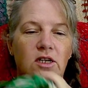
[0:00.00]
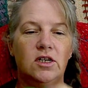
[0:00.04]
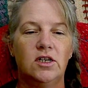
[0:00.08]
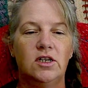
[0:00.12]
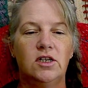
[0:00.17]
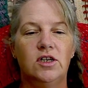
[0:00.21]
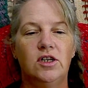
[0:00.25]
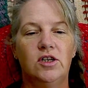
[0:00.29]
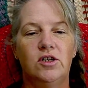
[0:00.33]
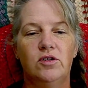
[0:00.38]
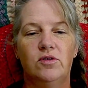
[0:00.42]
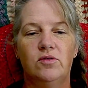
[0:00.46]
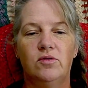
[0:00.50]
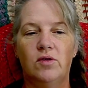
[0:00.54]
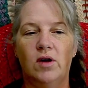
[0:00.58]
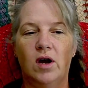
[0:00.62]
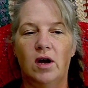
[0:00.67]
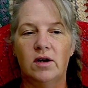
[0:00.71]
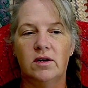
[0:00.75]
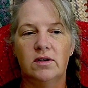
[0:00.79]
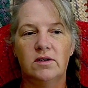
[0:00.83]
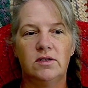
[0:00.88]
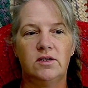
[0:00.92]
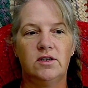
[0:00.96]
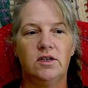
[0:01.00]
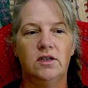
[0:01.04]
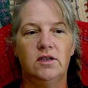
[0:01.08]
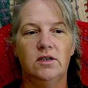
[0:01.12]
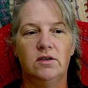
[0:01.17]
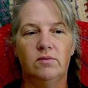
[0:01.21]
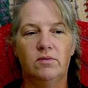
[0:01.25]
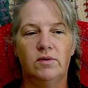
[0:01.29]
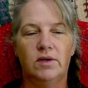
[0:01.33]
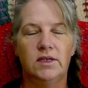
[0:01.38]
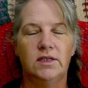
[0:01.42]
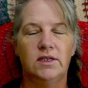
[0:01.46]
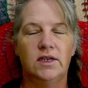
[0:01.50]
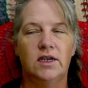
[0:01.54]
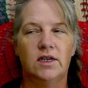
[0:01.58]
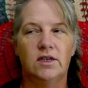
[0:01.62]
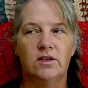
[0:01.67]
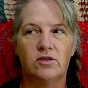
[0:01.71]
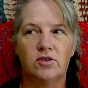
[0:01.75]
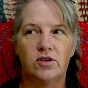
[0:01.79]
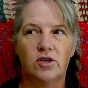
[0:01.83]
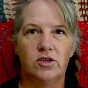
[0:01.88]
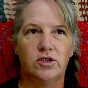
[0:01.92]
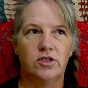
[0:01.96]
You start at one
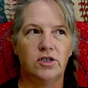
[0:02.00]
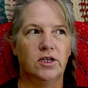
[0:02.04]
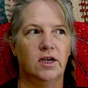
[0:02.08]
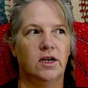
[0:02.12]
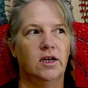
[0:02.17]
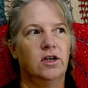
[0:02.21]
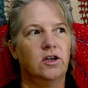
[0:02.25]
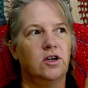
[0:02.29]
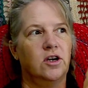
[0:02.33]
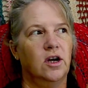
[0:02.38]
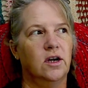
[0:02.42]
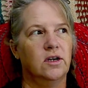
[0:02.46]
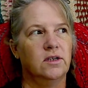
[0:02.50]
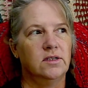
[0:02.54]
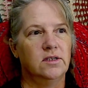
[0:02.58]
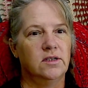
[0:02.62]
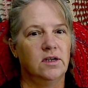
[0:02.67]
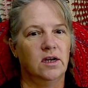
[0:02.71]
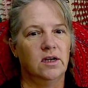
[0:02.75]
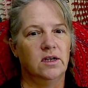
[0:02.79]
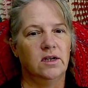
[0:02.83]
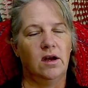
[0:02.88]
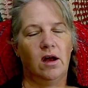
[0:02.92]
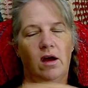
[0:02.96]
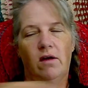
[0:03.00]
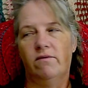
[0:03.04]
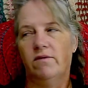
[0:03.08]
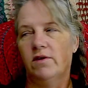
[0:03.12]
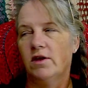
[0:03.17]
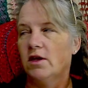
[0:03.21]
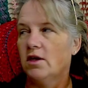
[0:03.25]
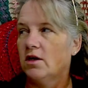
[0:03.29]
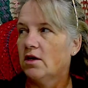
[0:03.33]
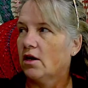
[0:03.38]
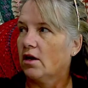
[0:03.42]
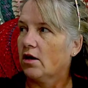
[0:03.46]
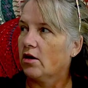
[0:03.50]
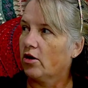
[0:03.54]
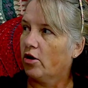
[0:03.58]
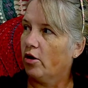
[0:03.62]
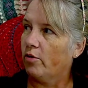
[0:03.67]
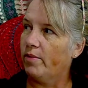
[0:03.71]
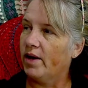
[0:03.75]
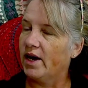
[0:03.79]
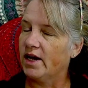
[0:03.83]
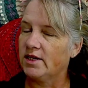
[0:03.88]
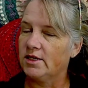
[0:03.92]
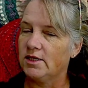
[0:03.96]
end, crochet across, tie it off. Go
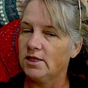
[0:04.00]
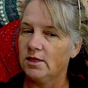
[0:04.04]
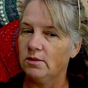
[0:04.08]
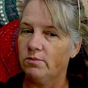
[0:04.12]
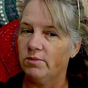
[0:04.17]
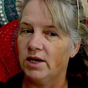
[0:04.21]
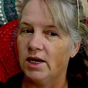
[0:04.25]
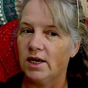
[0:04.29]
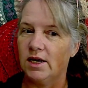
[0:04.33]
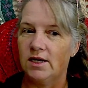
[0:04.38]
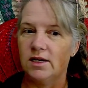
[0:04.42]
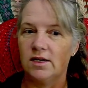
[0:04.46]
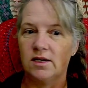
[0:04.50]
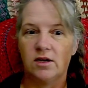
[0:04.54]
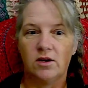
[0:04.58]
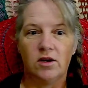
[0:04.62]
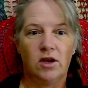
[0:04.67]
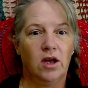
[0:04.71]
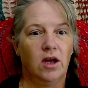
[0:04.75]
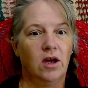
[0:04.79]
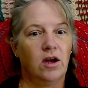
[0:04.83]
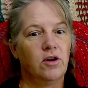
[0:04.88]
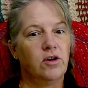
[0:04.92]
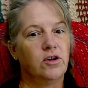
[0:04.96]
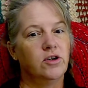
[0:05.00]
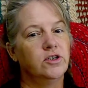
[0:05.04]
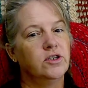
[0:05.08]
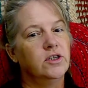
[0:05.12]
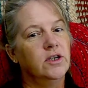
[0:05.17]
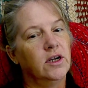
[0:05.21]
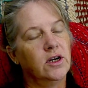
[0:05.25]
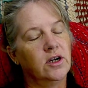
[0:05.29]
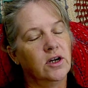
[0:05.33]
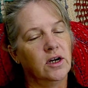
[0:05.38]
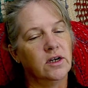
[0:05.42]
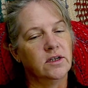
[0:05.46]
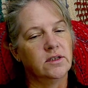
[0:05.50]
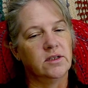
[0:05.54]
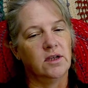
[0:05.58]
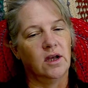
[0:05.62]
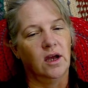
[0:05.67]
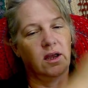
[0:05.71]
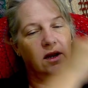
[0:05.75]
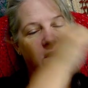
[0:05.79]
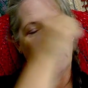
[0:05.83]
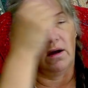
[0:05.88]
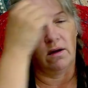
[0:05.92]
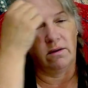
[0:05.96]
back to the beginning, crochet across,
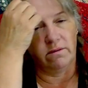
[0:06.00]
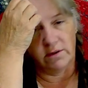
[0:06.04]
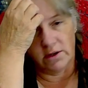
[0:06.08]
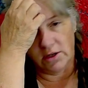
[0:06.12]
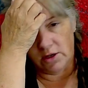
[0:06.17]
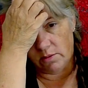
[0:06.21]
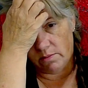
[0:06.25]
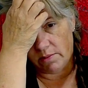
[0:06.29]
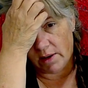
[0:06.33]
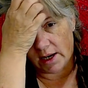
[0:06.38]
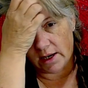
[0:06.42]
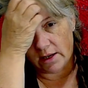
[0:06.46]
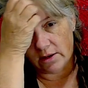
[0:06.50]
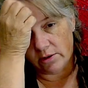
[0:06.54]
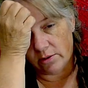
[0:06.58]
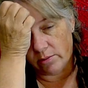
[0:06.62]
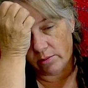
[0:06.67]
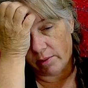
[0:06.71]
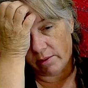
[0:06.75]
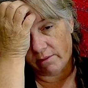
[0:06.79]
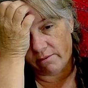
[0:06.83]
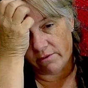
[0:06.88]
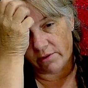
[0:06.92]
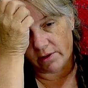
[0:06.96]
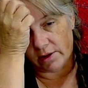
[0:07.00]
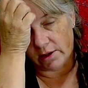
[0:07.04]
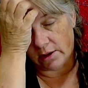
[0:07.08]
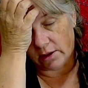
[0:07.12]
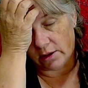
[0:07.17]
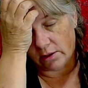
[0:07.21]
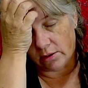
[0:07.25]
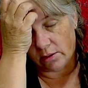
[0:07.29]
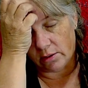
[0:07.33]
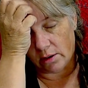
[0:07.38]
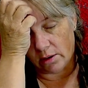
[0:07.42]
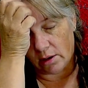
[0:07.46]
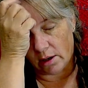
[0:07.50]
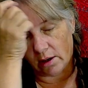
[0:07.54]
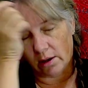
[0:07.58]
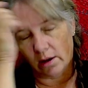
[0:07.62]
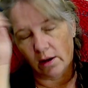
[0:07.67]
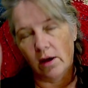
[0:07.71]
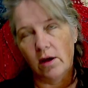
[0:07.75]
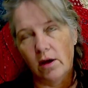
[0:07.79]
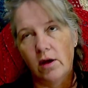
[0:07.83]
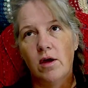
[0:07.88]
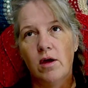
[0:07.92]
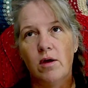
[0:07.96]
tie it off. You do back loop and front loop, or
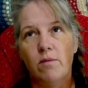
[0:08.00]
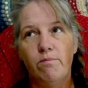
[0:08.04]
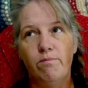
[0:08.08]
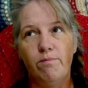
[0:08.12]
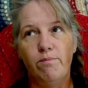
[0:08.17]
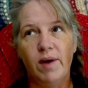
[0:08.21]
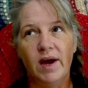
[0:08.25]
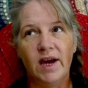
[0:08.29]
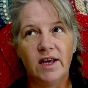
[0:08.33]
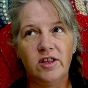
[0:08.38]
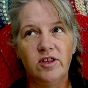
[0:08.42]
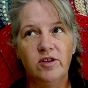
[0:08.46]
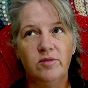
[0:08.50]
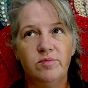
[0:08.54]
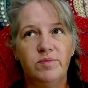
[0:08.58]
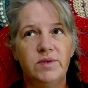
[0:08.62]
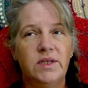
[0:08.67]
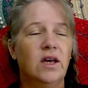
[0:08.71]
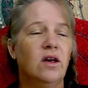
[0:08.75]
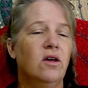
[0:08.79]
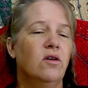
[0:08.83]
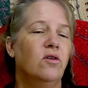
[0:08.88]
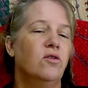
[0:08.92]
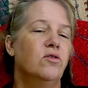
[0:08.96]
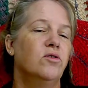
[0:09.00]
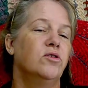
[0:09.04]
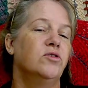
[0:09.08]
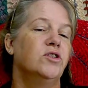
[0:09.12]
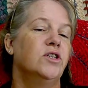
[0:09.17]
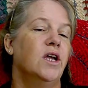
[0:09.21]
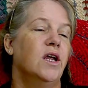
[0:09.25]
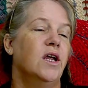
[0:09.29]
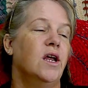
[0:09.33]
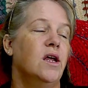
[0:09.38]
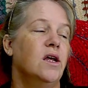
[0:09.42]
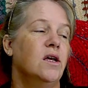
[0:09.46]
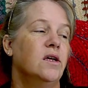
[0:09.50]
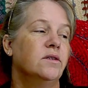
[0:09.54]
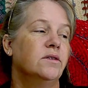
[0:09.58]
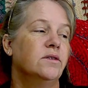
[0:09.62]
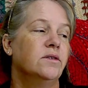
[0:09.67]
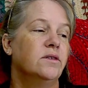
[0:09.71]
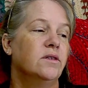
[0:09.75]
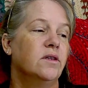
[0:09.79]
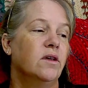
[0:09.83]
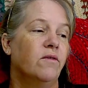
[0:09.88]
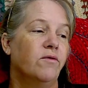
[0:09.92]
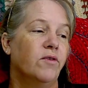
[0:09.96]
back loop single
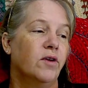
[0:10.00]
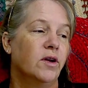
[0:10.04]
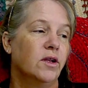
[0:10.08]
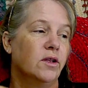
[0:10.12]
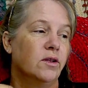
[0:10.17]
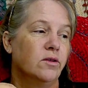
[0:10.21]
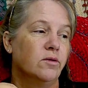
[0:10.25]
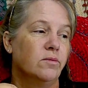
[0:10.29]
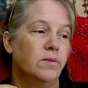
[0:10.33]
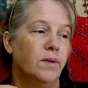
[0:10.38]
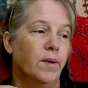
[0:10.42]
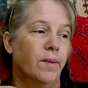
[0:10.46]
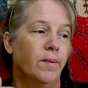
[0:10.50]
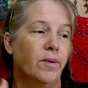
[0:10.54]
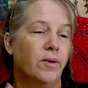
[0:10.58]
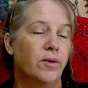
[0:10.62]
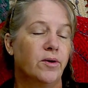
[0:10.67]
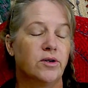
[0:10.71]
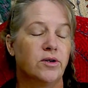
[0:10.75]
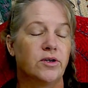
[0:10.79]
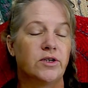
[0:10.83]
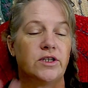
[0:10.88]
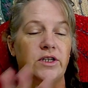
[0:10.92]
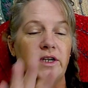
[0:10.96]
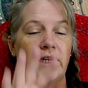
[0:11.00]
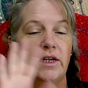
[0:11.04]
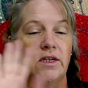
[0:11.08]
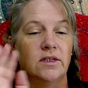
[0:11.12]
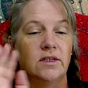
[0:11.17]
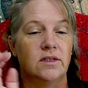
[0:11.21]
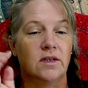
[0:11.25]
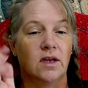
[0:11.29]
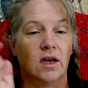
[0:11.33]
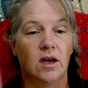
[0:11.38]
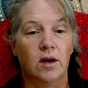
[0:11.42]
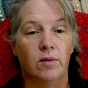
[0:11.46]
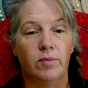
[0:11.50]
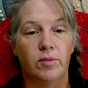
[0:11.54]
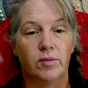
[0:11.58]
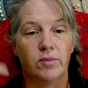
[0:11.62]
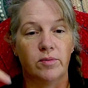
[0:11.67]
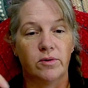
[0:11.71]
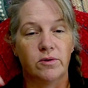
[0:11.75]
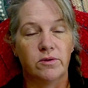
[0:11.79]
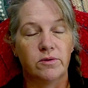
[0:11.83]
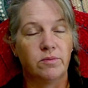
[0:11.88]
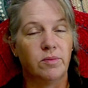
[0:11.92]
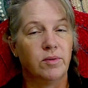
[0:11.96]
crochets front loop double crochets a couple
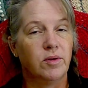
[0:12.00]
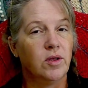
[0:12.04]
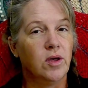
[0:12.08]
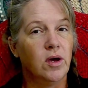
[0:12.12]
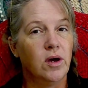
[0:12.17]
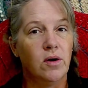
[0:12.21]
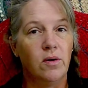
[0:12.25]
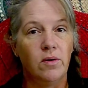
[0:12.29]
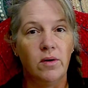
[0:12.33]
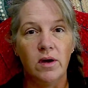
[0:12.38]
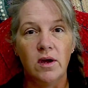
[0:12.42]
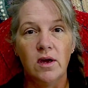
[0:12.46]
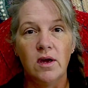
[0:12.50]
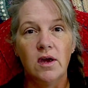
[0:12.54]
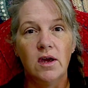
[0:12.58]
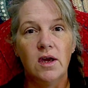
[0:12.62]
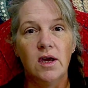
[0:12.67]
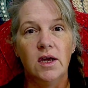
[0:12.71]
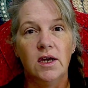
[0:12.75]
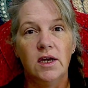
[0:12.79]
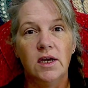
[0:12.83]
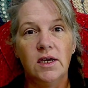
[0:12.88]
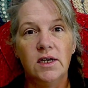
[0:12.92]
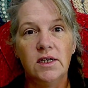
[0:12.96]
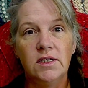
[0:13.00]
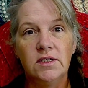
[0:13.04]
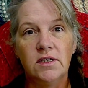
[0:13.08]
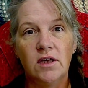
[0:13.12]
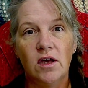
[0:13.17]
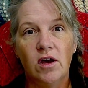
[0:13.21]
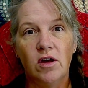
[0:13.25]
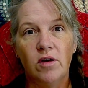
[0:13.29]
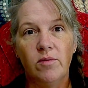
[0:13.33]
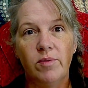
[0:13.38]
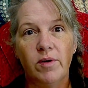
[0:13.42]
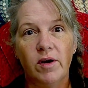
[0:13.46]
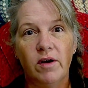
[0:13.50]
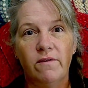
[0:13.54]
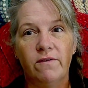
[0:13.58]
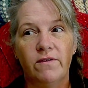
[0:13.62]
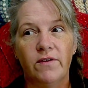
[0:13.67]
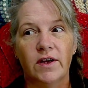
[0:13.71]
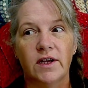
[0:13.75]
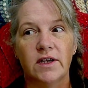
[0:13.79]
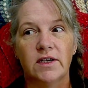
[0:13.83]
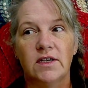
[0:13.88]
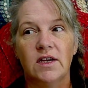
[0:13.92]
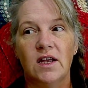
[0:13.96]
rows below it's all
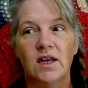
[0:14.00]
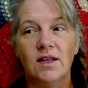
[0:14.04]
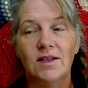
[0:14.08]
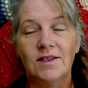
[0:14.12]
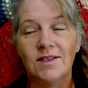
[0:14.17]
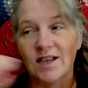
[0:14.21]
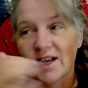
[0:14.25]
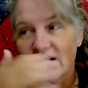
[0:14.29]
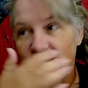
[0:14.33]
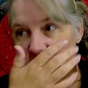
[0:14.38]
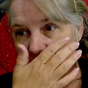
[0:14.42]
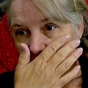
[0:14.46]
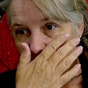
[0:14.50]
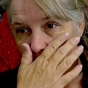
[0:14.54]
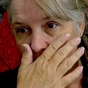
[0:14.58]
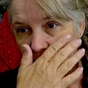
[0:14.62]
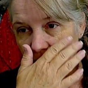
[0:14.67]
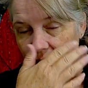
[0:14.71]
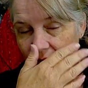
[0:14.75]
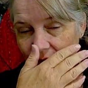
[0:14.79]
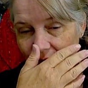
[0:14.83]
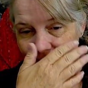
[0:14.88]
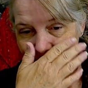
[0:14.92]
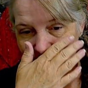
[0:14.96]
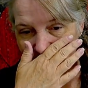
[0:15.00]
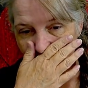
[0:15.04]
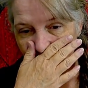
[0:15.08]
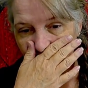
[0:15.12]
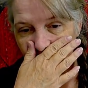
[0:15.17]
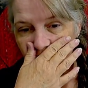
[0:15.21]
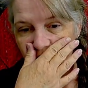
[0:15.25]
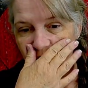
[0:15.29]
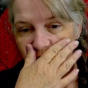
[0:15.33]
perfect it's actually really easy